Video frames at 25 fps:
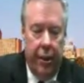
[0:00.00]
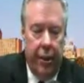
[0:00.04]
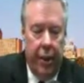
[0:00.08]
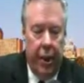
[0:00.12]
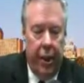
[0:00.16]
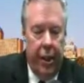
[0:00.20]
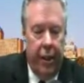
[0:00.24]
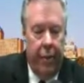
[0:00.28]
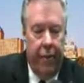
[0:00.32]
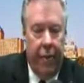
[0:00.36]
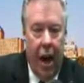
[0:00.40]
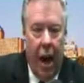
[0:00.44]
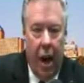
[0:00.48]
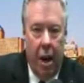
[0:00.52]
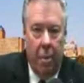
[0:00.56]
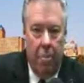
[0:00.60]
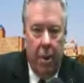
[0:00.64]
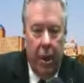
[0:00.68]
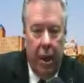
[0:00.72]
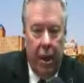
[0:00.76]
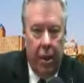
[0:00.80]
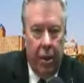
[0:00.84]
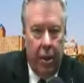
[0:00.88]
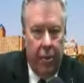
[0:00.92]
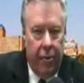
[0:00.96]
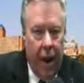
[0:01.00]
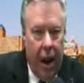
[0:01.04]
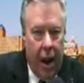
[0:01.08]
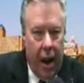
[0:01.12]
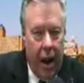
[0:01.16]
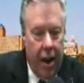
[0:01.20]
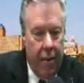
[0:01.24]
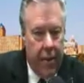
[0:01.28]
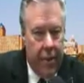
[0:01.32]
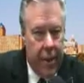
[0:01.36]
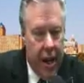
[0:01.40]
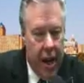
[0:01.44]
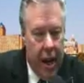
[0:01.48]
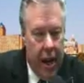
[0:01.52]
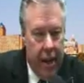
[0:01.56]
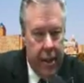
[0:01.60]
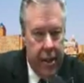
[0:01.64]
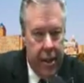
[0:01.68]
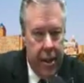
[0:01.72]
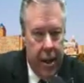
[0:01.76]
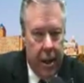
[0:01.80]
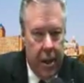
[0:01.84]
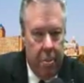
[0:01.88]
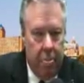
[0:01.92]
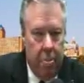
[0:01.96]
and you've got to have
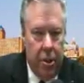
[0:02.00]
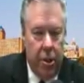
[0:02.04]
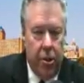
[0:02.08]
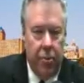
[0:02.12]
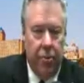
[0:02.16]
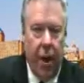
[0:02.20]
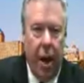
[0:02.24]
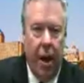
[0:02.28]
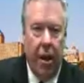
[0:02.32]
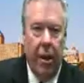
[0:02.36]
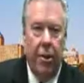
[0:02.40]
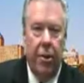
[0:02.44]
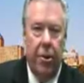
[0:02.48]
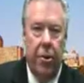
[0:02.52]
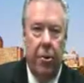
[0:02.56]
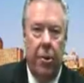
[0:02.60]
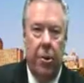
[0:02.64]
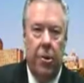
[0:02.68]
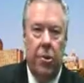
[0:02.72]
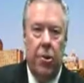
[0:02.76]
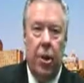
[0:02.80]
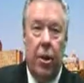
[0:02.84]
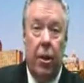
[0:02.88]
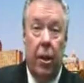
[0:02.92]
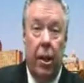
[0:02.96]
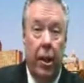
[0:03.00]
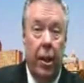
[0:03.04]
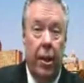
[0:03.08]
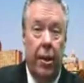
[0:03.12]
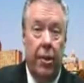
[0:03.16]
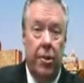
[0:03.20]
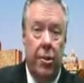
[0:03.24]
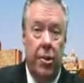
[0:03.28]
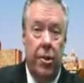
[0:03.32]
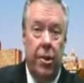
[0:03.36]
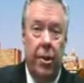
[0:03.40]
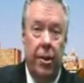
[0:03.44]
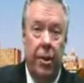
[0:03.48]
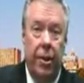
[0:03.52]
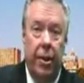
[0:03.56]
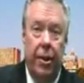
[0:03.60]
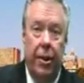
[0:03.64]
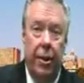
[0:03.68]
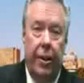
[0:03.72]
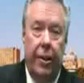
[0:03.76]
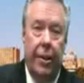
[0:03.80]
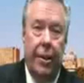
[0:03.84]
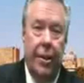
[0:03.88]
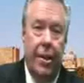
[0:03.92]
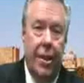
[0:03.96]
content, but you've got to do this at least
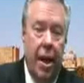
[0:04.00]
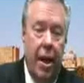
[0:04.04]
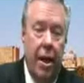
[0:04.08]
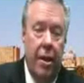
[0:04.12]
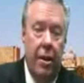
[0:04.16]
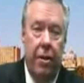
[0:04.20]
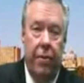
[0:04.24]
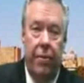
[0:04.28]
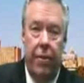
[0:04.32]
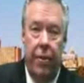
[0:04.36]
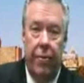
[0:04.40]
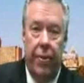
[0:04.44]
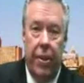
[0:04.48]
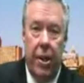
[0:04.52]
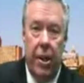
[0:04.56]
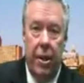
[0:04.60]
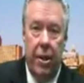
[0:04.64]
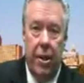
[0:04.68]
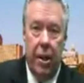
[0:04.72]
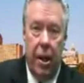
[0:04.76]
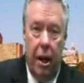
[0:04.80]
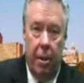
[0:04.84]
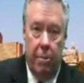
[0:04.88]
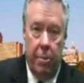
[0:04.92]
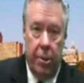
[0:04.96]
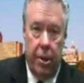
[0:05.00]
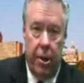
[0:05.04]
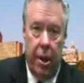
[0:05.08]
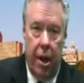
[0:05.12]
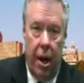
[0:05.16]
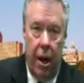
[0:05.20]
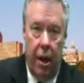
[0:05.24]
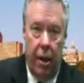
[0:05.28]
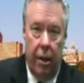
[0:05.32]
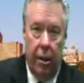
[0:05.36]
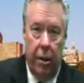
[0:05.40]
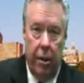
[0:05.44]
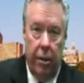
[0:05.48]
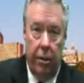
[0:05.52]
10 to 15 times a day.